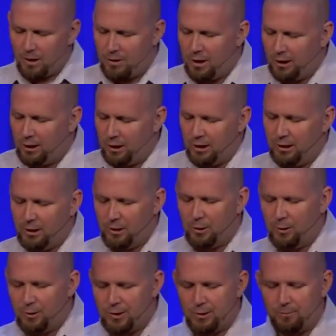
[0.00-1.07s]
the good
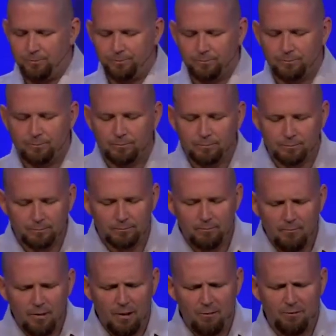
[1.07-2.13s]
news
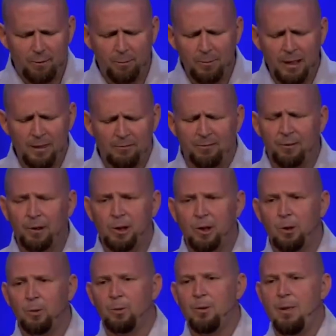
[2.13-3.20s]
for me and for
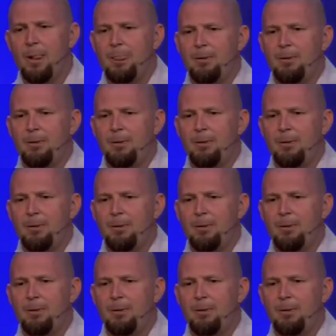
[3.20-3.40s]
you